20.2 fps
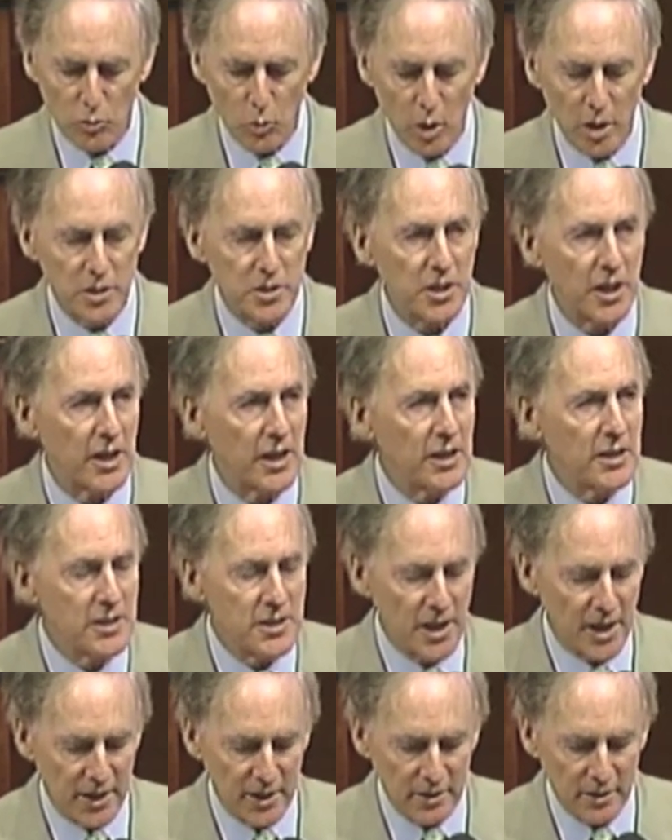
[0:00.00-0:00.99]
one's
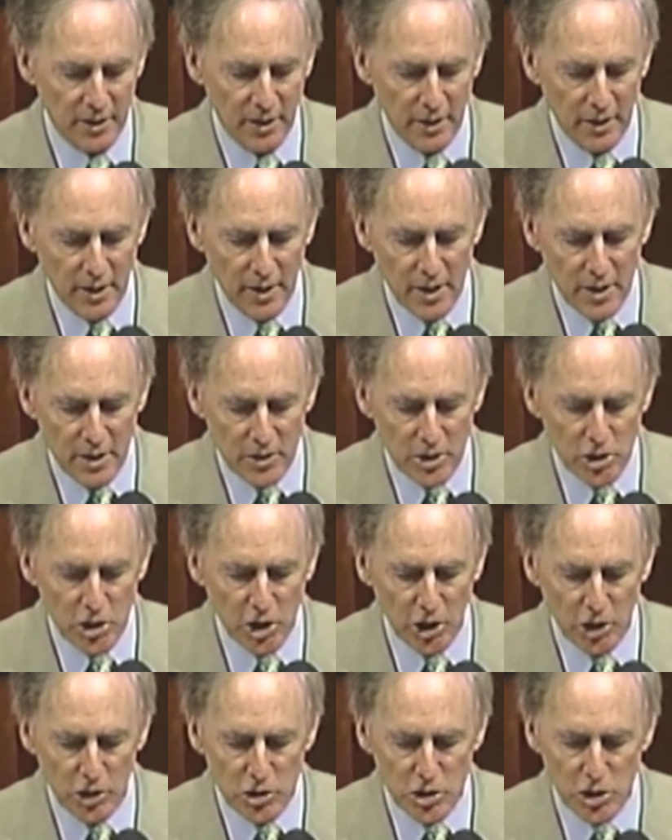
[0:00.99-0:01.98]
intake, the
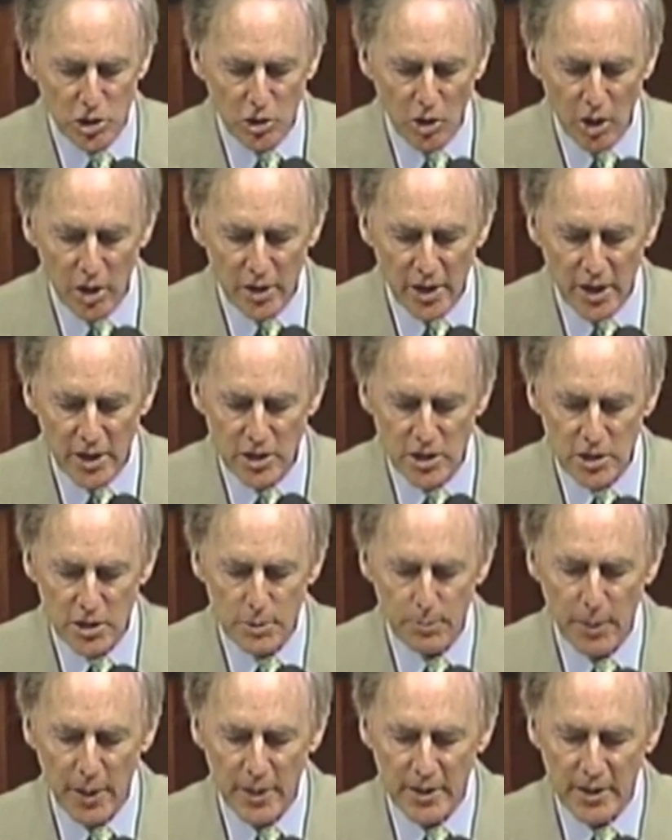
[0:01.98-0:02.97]
solution to our nation's
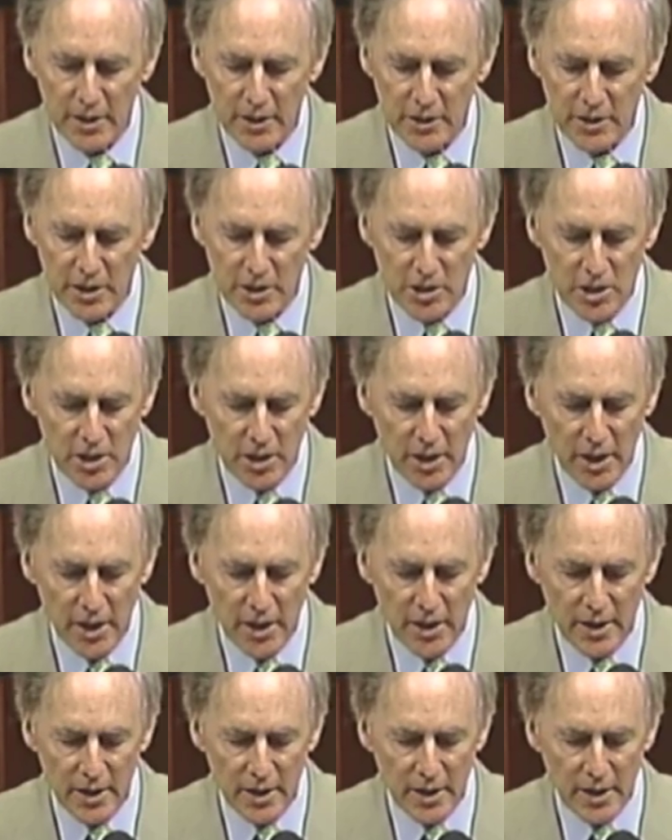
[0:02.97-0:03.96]
spending addiction
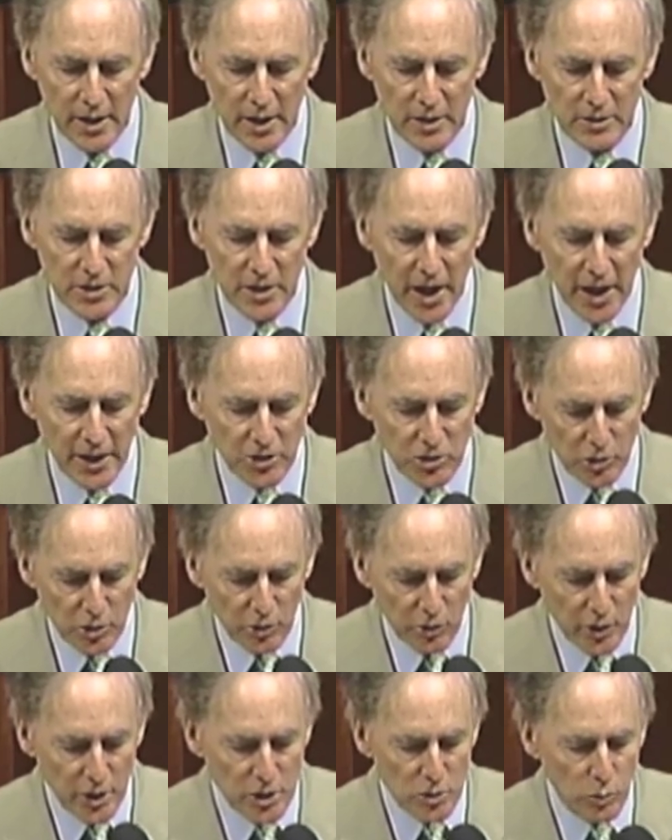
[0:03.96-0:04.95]
is not to
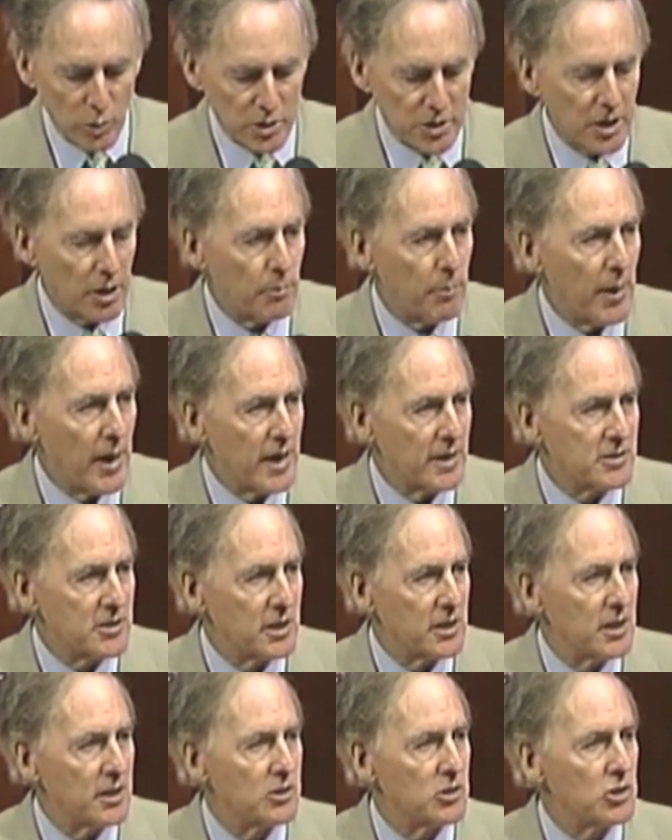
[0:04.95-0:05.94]
increase one's
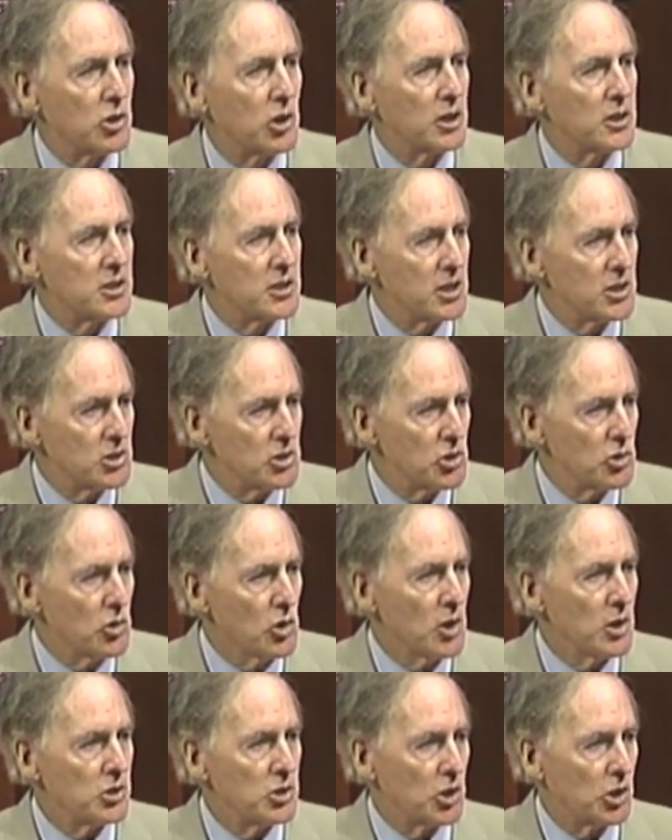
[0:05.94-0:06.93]
capacity to continue
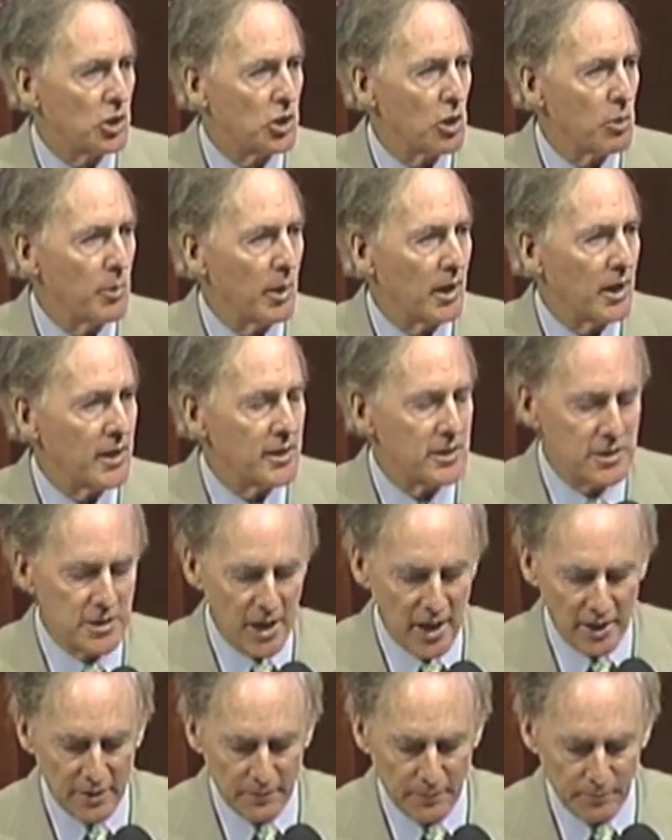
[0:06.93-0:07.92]
to accumulate
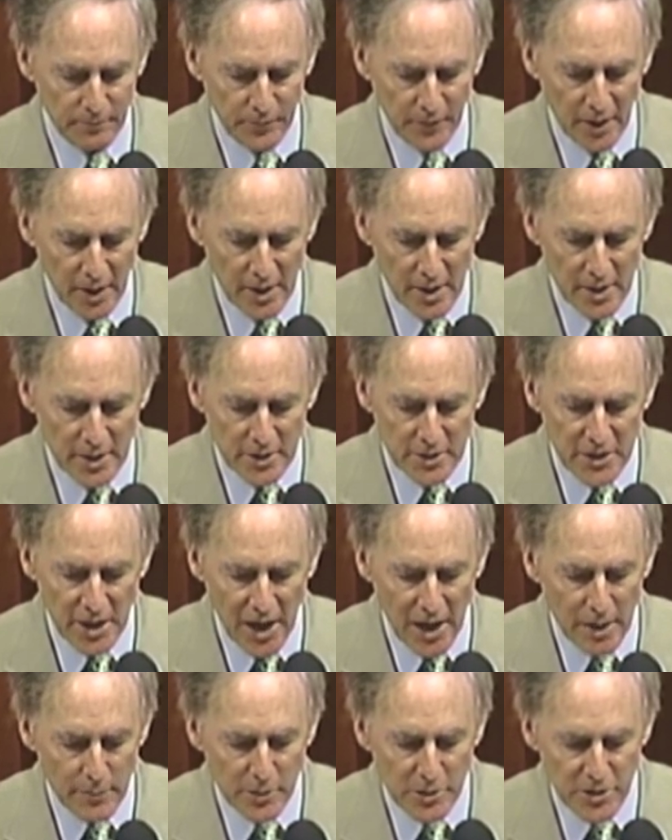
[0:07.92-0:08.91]
debt. The
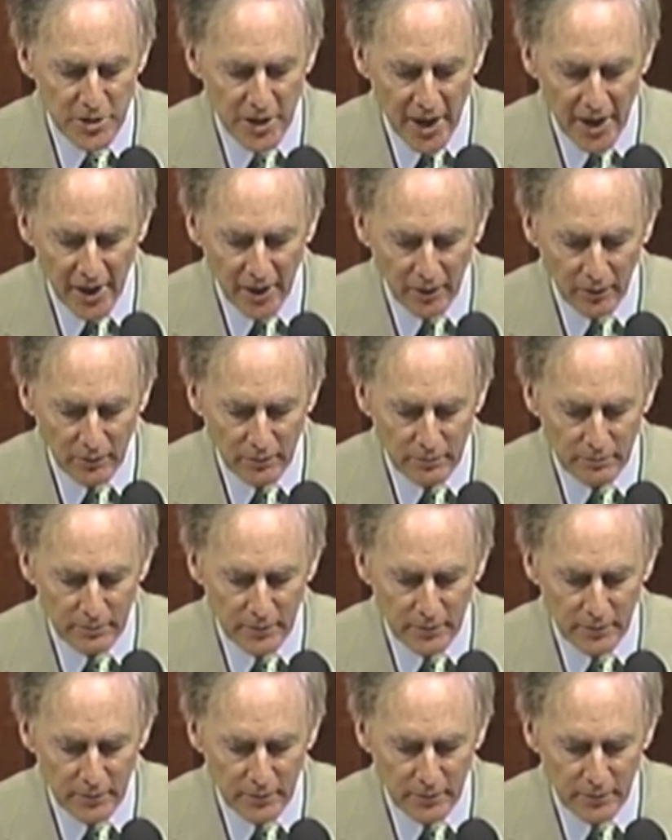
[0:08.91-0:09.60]
time is now